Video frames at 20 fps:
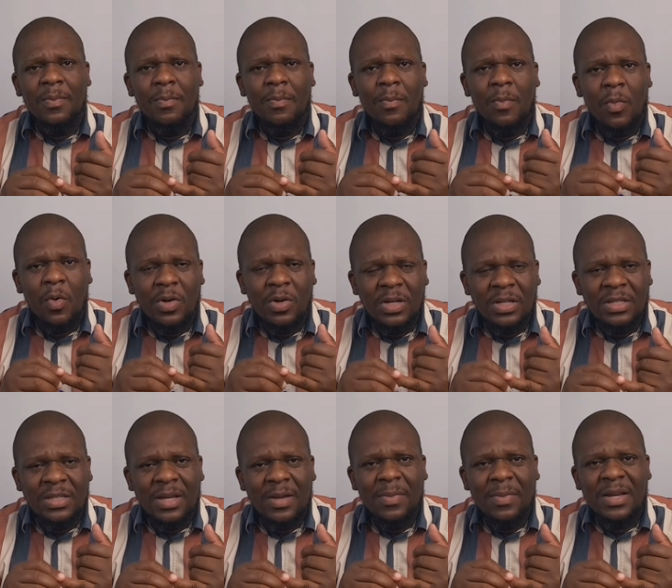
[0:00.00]

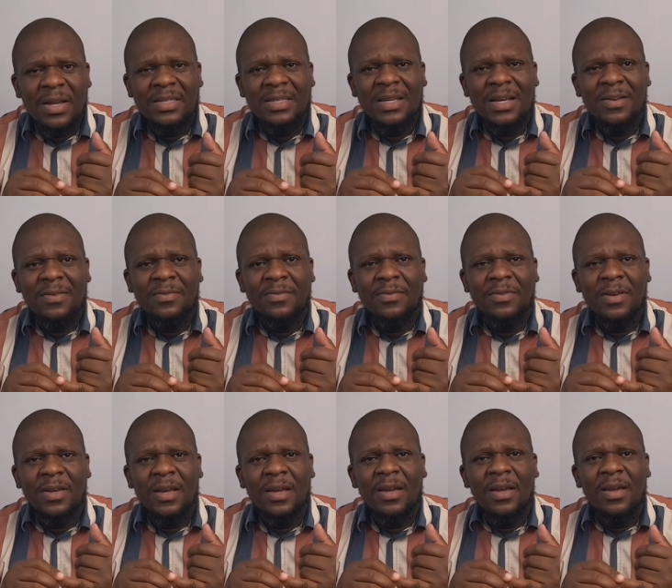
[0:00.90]
monitor myself,
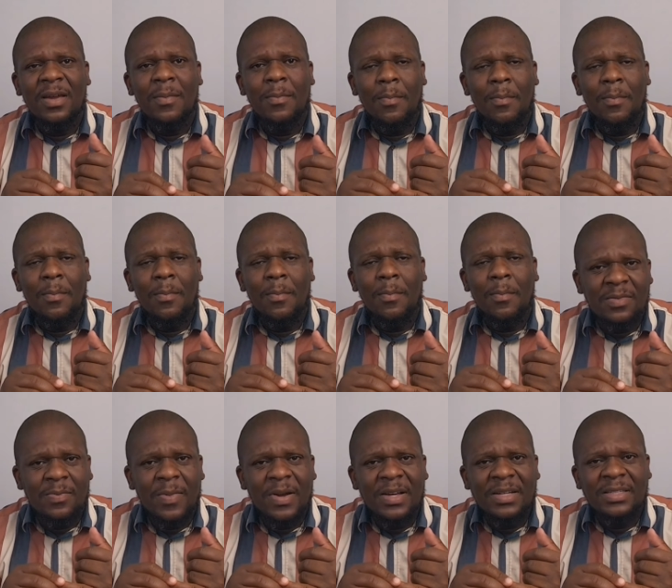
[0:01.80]
manage
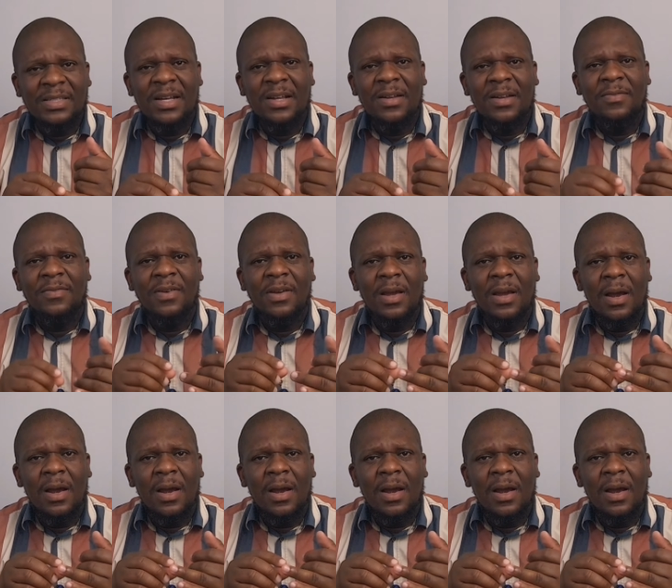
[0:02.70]
myself,